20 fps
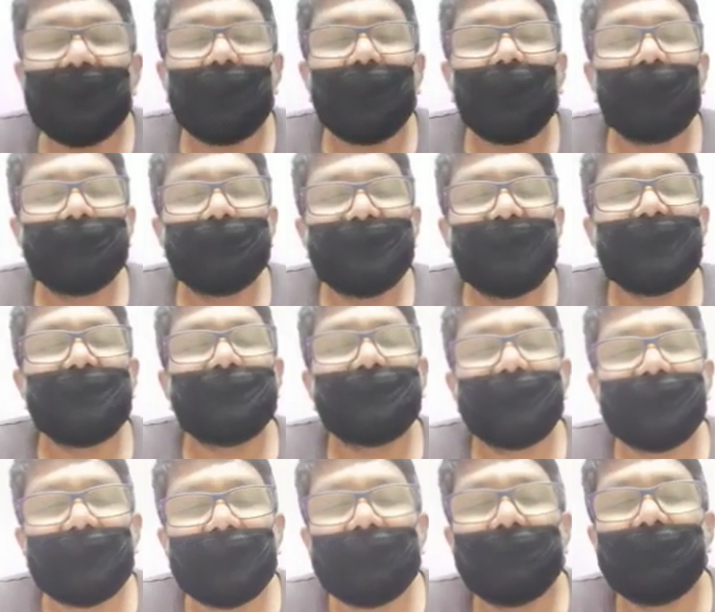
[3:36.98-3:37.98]
of that
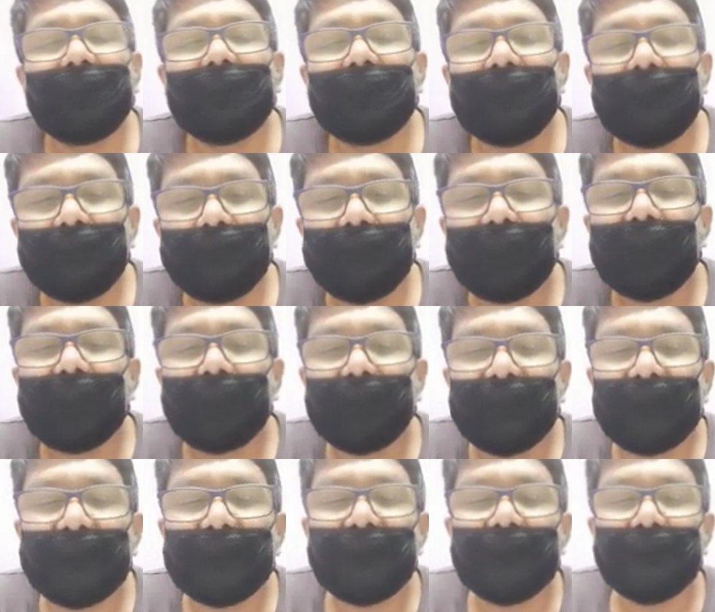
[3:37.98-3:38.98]
particular
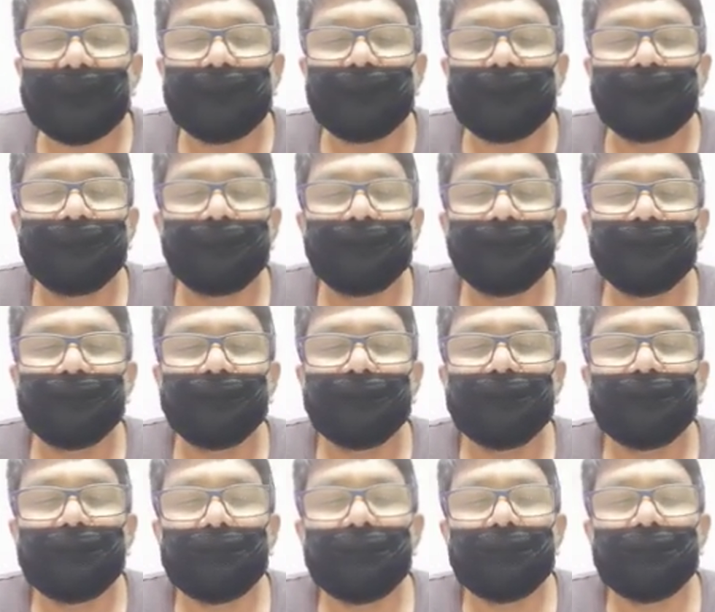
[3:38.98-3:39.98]
compartment.
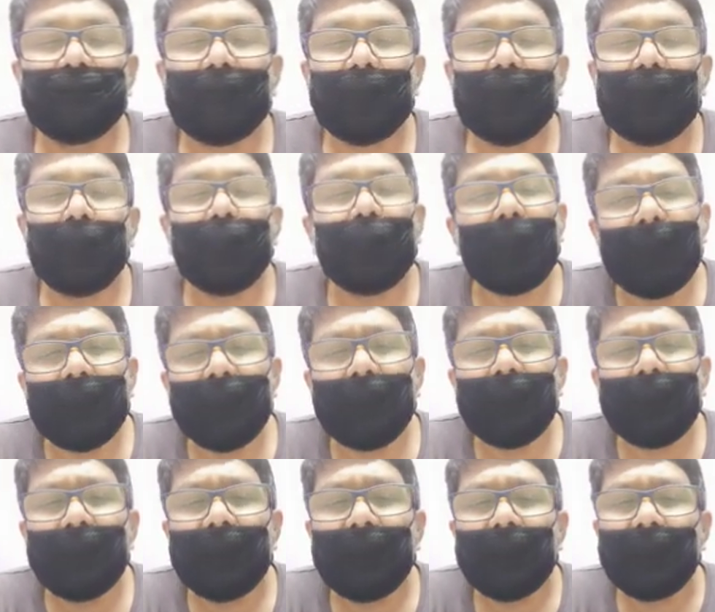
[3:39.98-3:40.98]

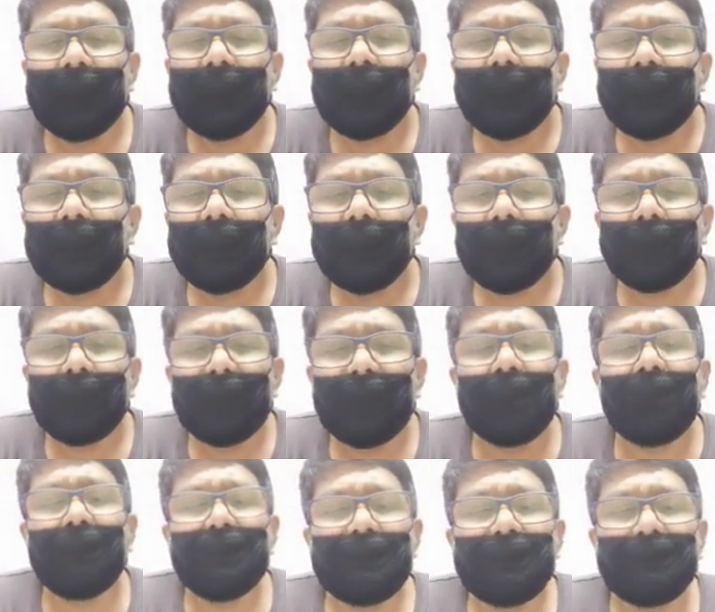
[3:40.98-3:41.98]
Why? Now,
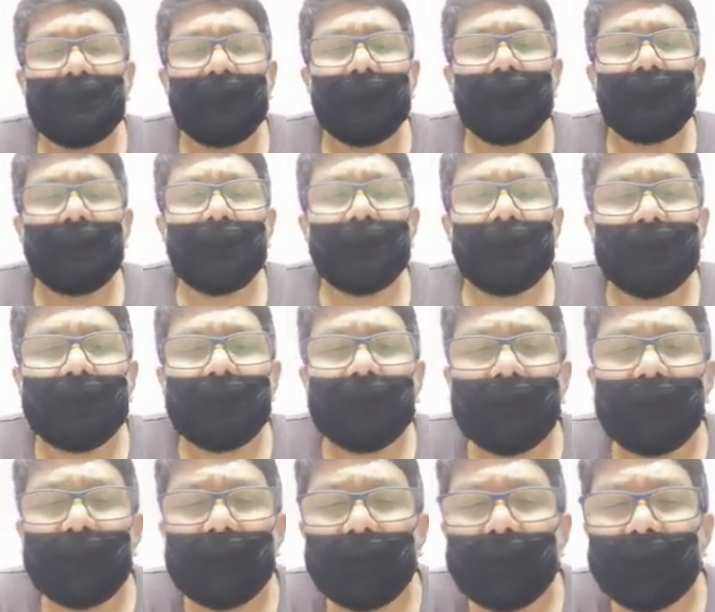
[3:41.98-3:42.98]
because
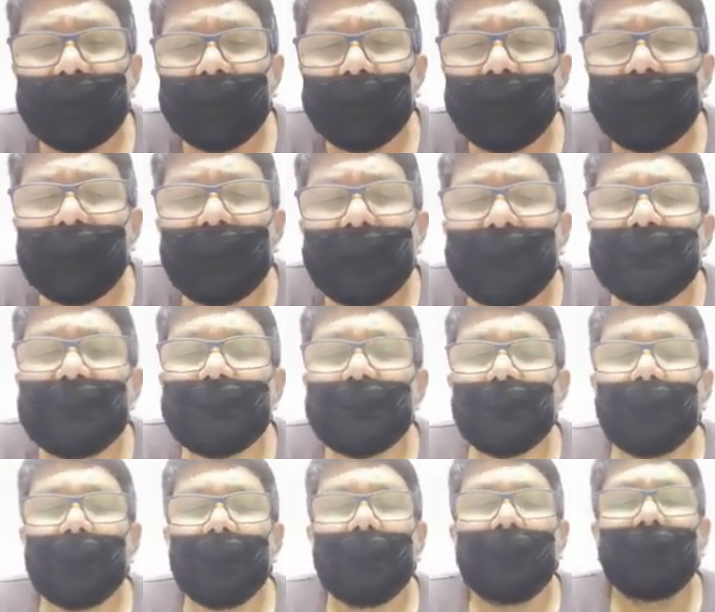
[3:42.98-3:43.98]
it's
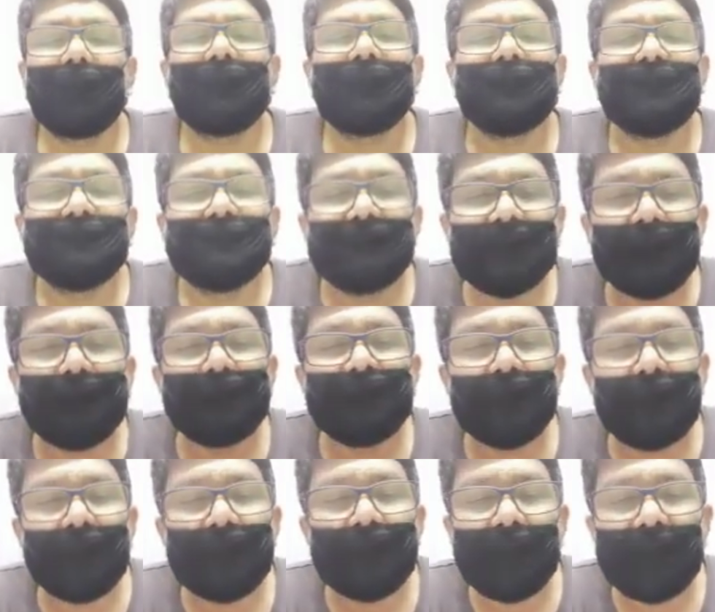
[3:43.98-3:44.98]
a
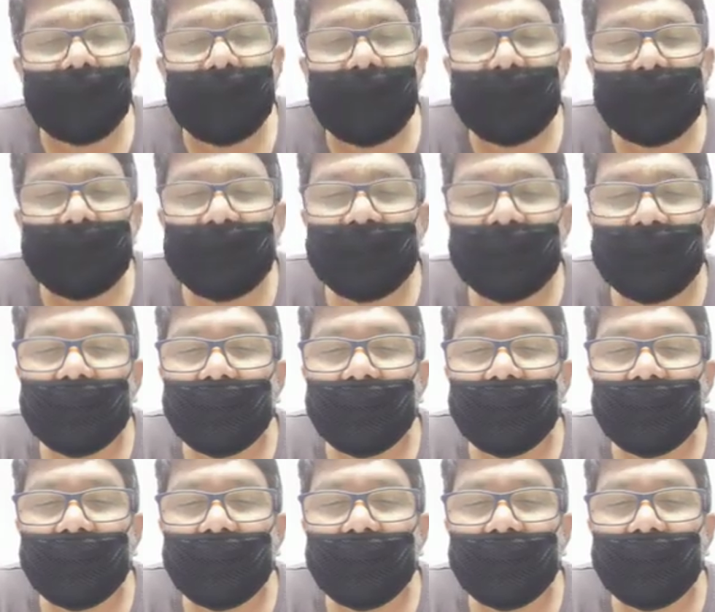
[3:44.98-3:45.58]
reserved compartment,